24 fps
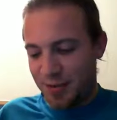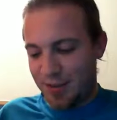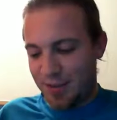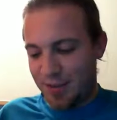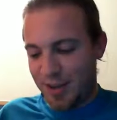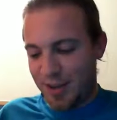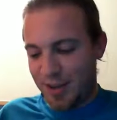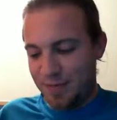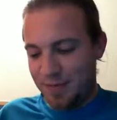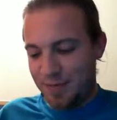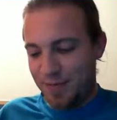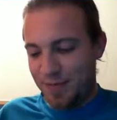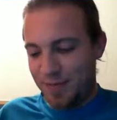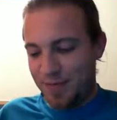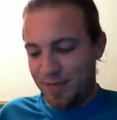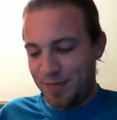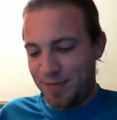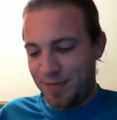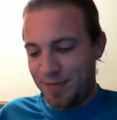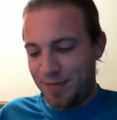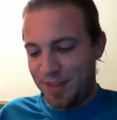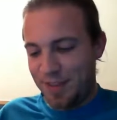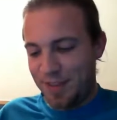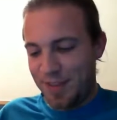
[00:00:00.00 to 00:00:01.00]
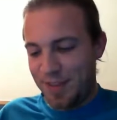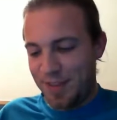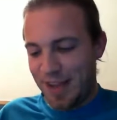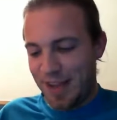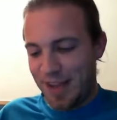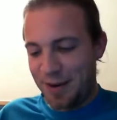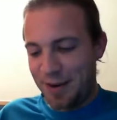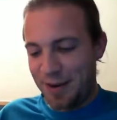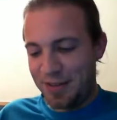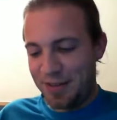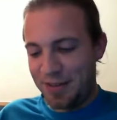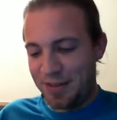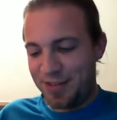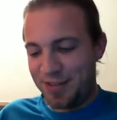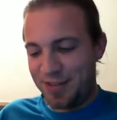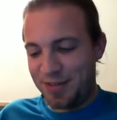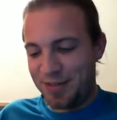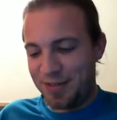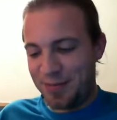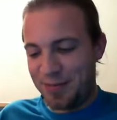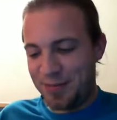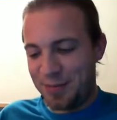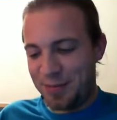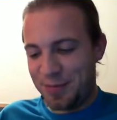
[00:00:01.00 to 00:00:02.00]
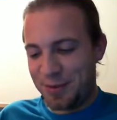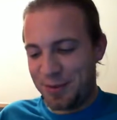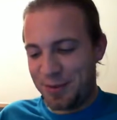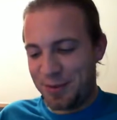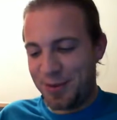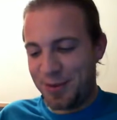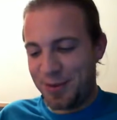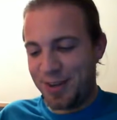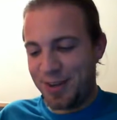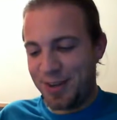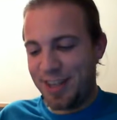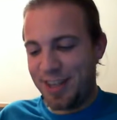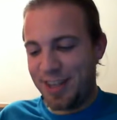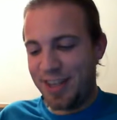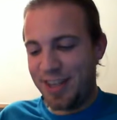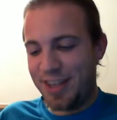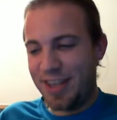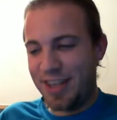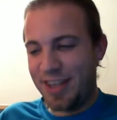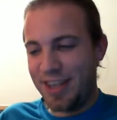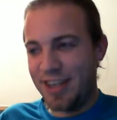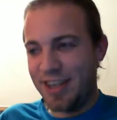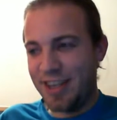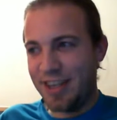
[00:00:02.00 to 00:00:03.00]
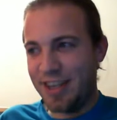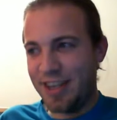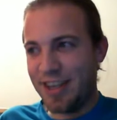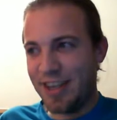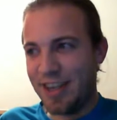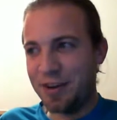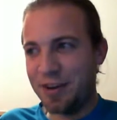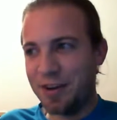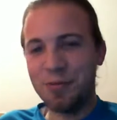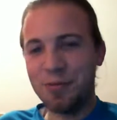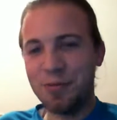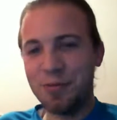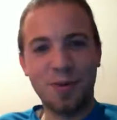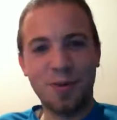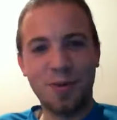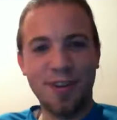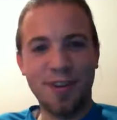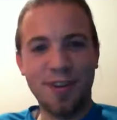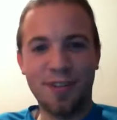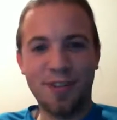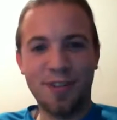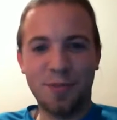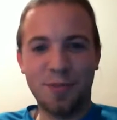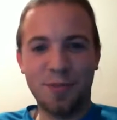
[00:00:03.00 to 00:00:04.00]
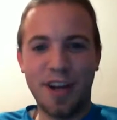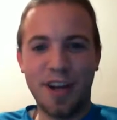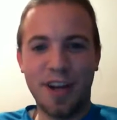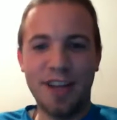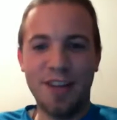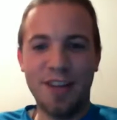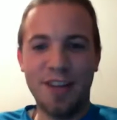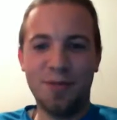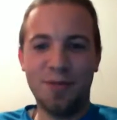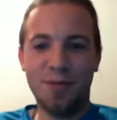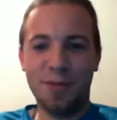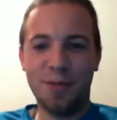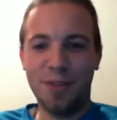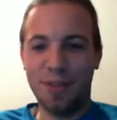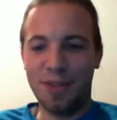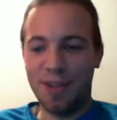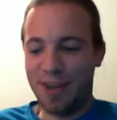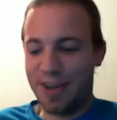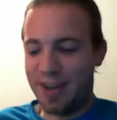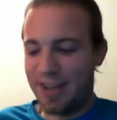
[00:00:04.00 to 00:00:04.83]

I was I was pretty surprised with